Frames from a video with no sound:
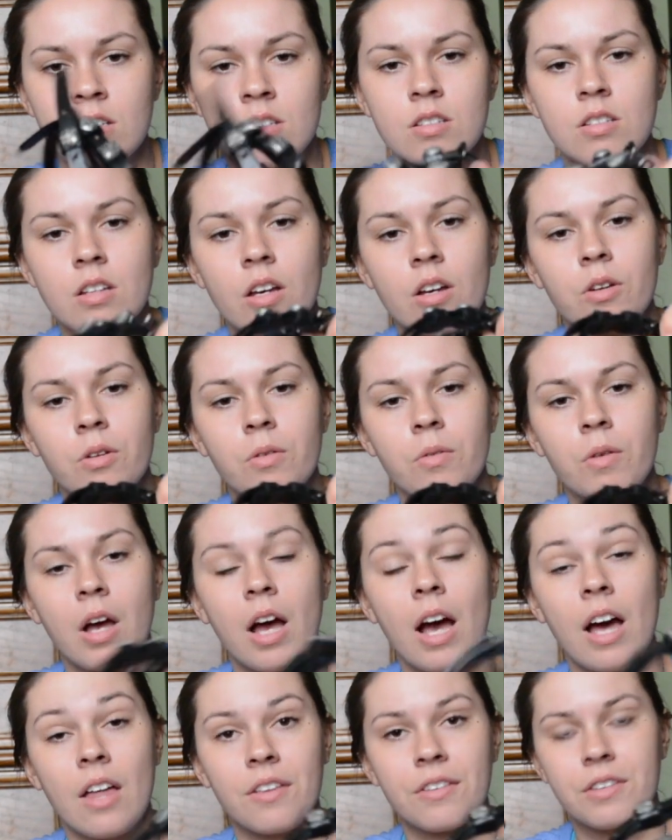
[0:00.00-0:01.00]
So
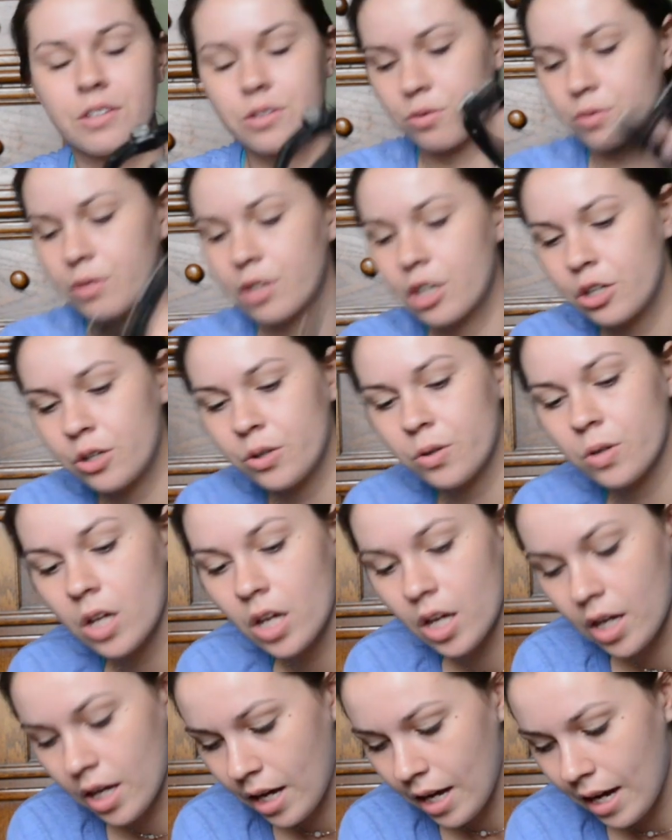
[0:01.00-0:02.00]
I thought these were cute.
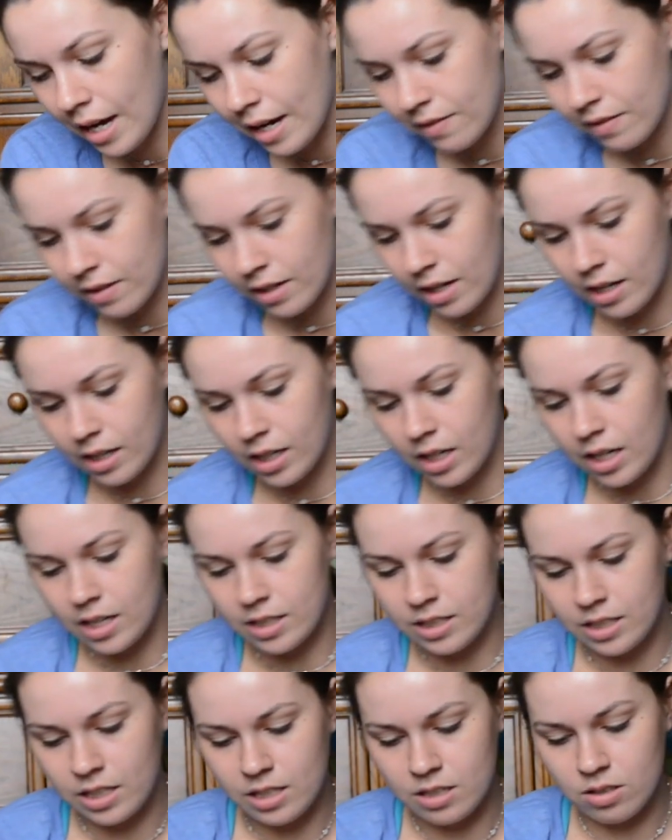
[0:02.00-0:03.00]
And then I got
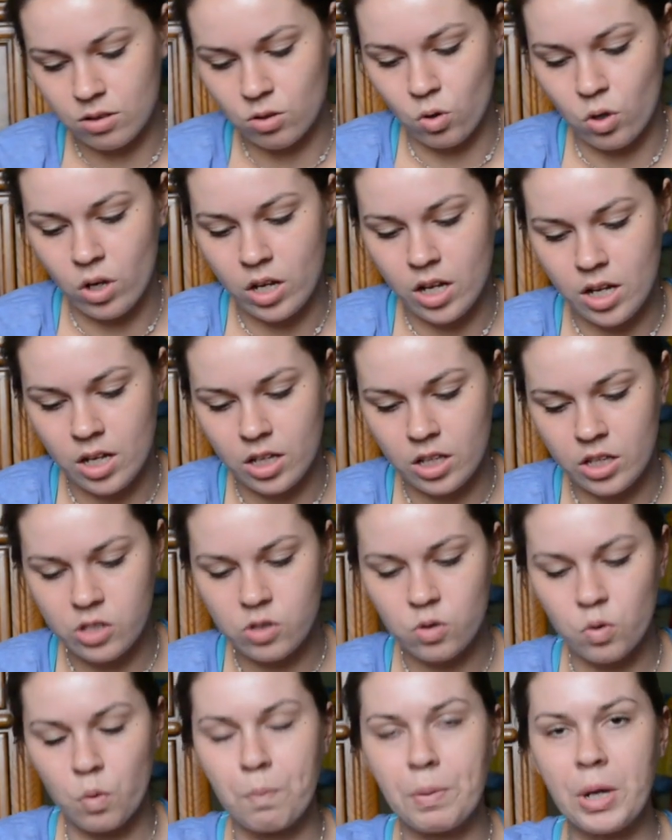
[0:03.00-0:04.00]
these little,
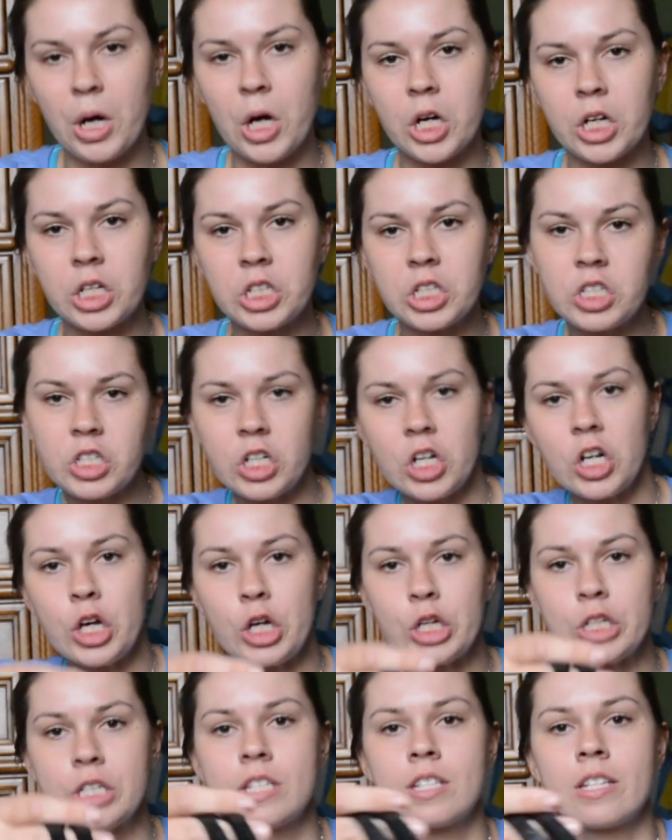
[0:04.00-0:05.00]
these little punk
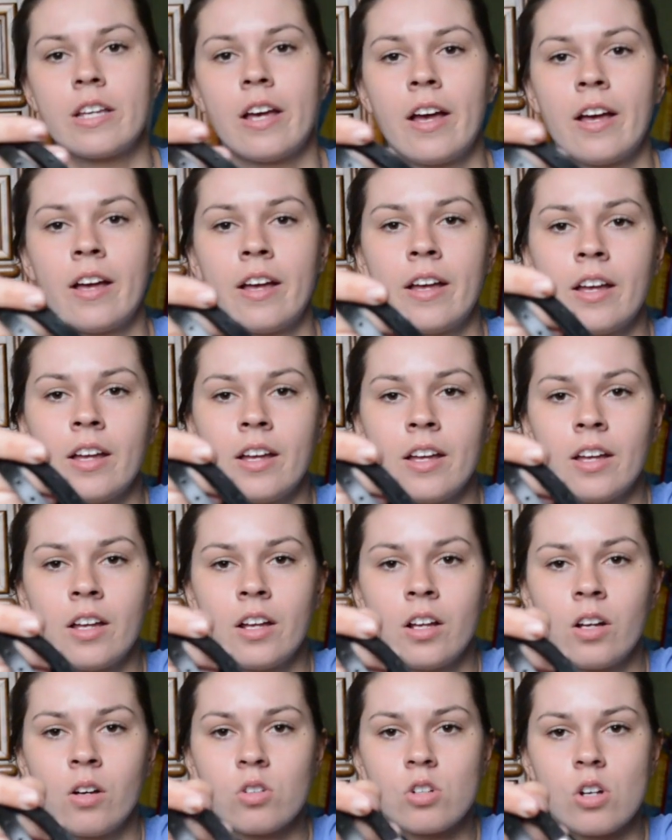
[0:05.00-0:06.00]
studs.
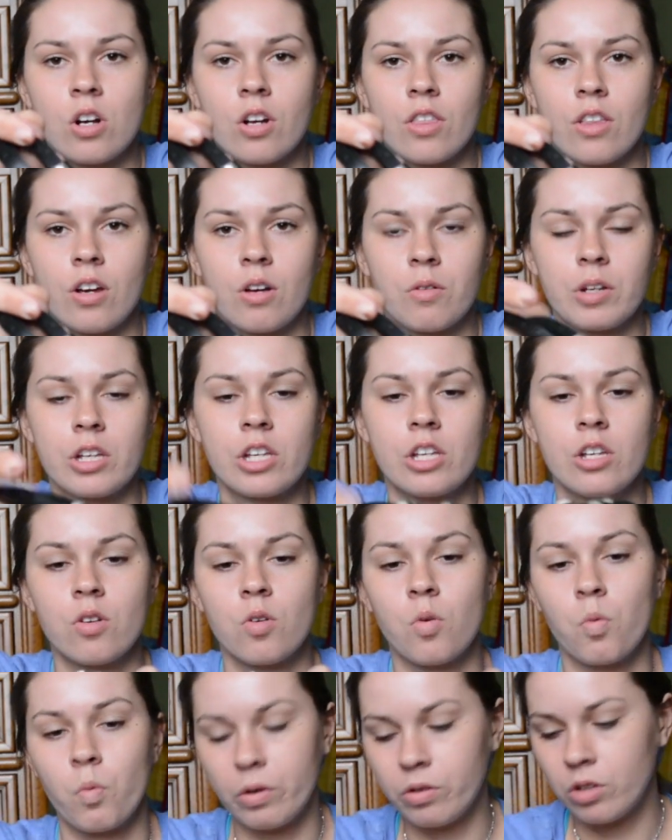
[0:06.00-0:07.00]
I thought were
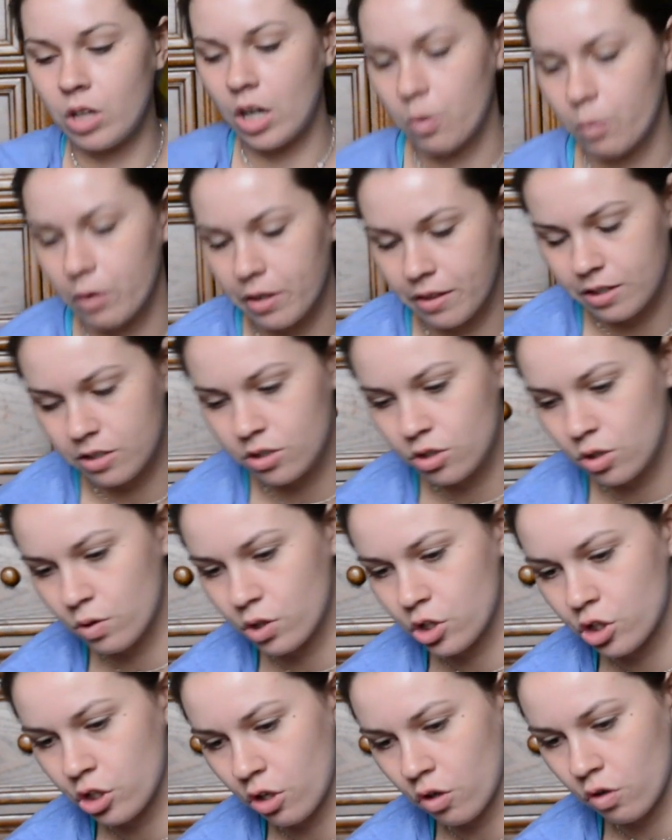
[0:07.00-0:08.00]
cute. Will not wear these to a
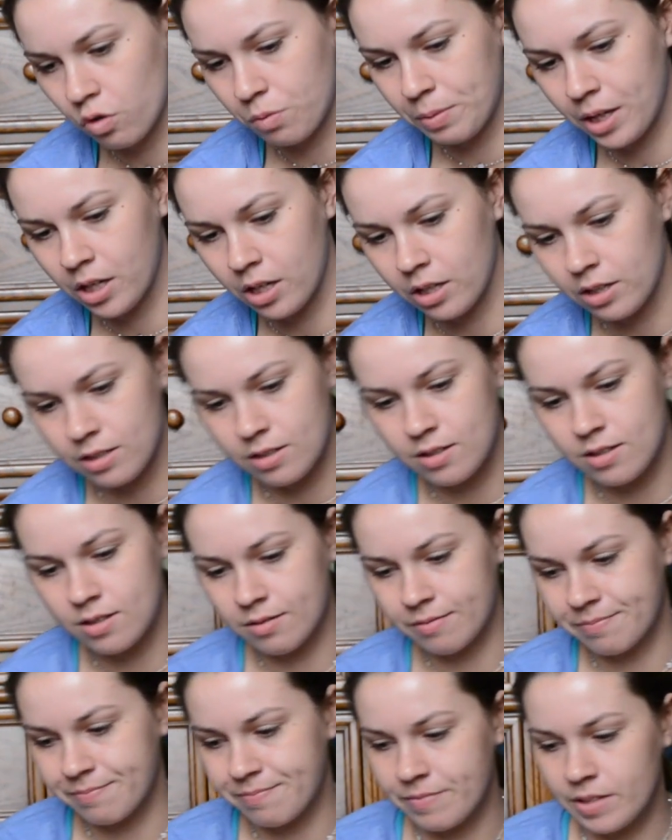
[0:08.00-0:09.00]
show
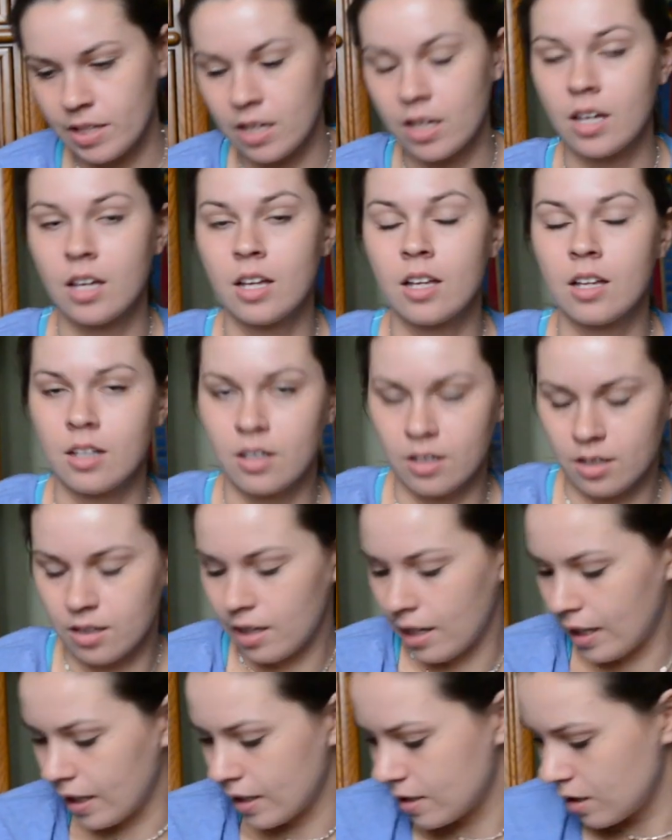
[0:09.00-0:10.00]
because
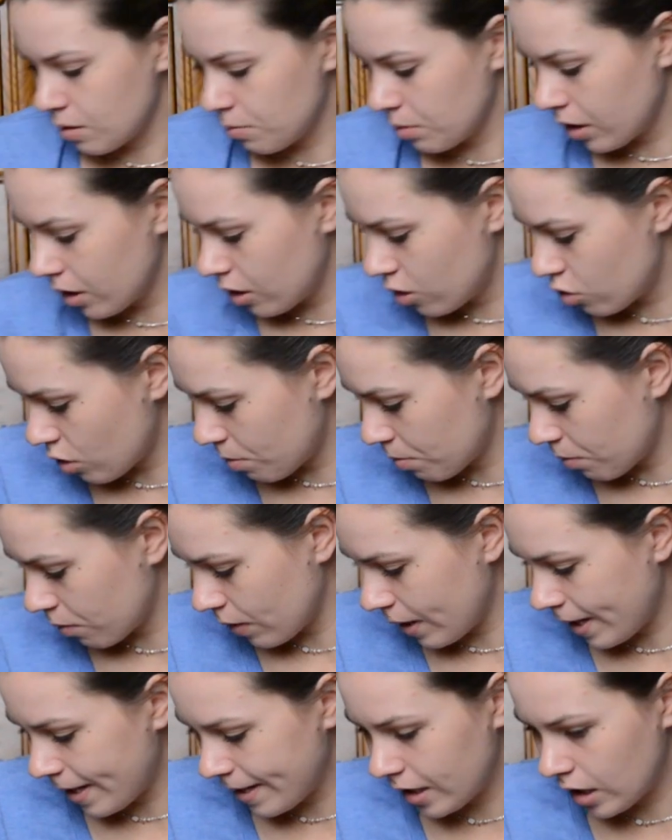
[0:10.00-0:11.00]
you can see me get in trouble
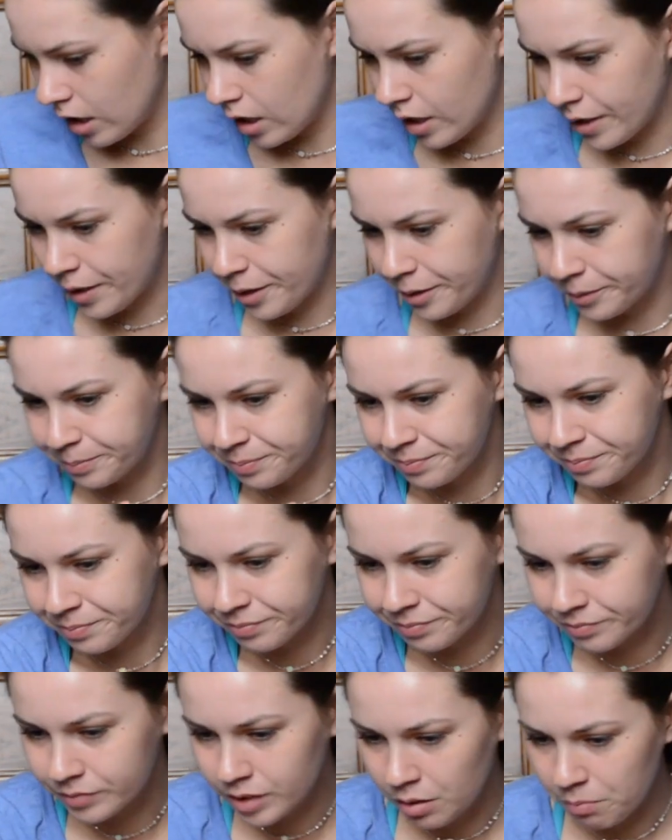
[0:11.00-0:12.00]
for that. Um,
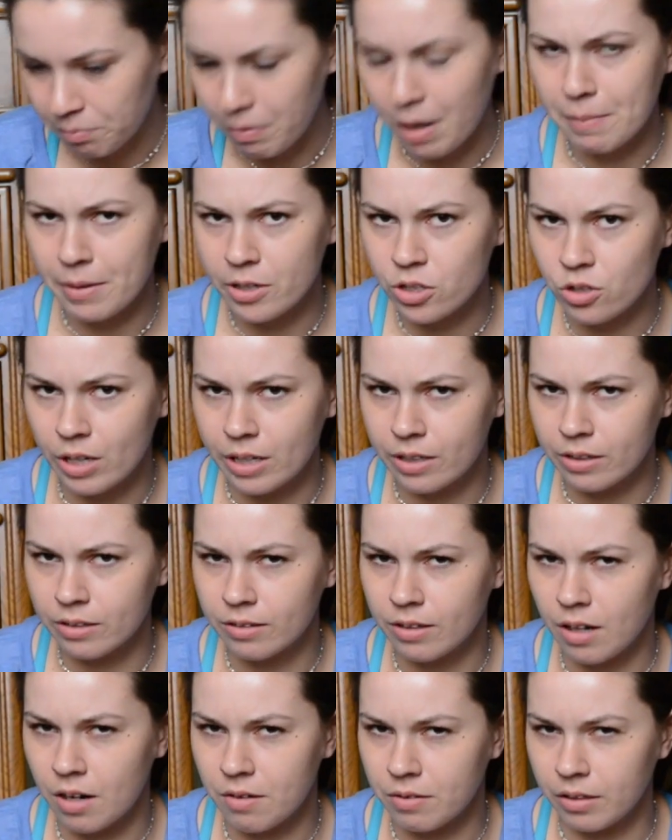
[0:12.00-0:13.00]
by my
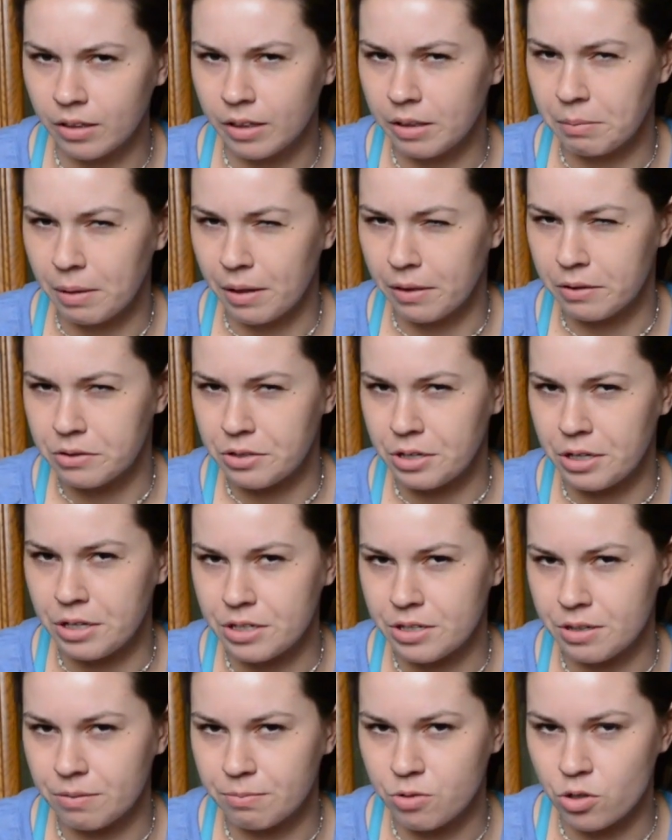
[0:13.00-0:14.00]
trainer, not really by the judge.
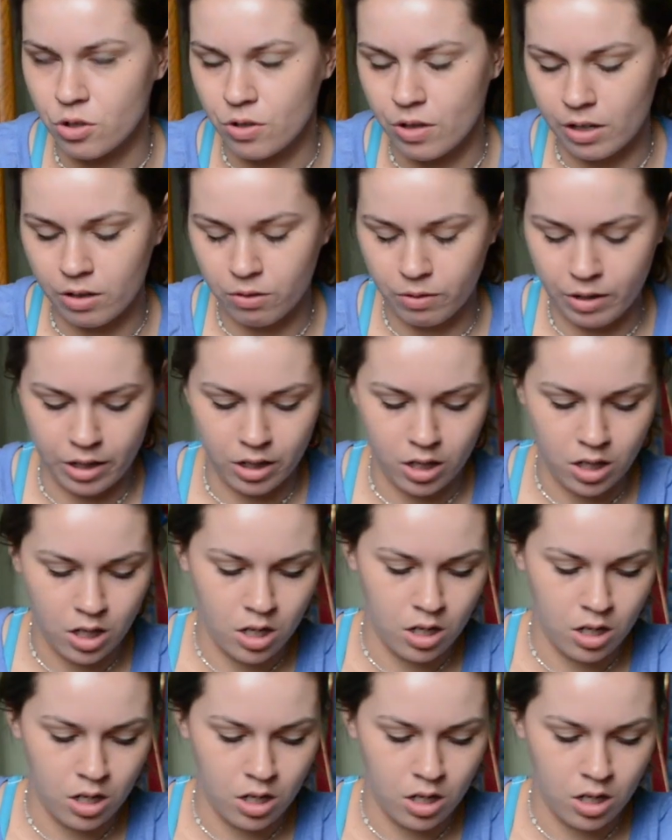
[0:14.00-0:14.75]
I'm sure they don't care.